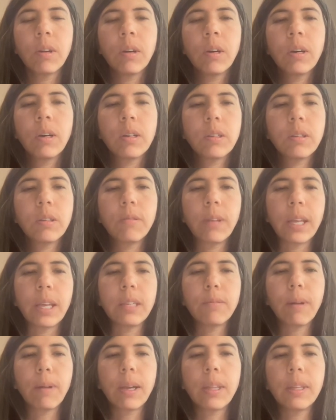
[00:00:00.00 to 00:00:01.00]
So
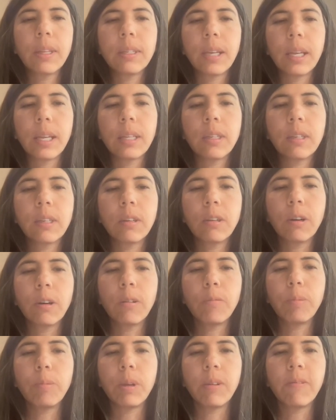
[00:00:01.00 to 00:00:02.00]
that's why I decided to go
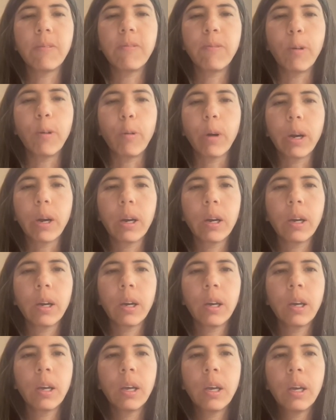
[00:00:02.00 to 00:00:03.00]

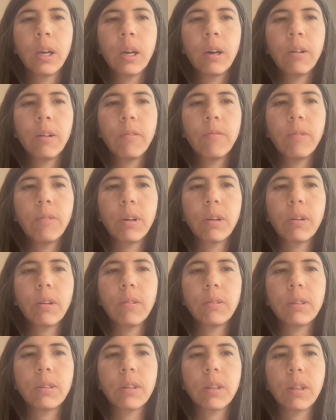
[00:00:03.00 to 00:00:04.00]
b4. Rook
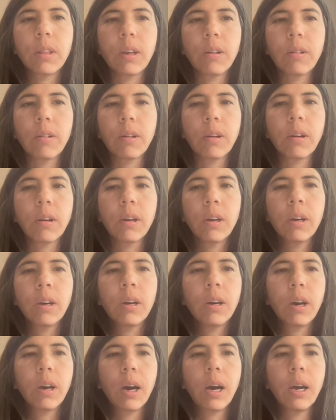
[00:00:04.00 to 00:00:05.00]
goes there.
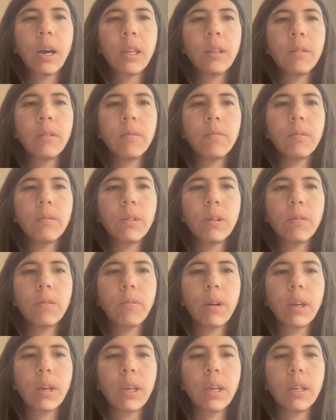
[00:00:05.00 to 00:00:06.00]
I don't know
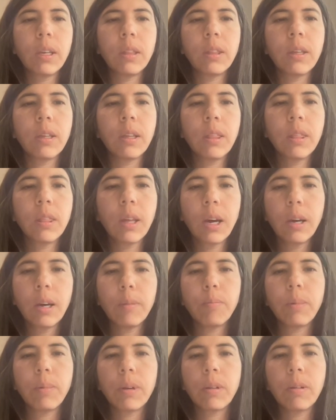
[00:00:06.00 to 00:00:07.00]
why he did
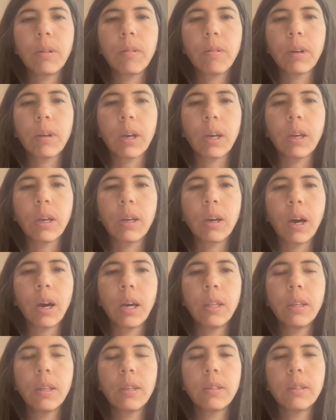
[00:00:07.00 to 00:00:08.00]
that, but okay. I
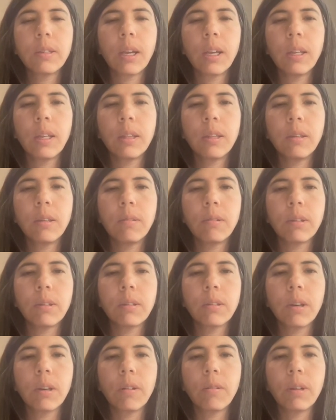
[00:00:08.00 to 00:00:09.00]
decided to
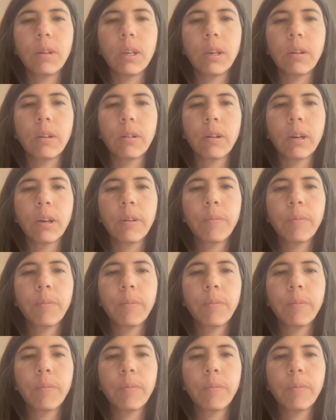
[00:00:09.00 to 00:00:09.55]
just go here.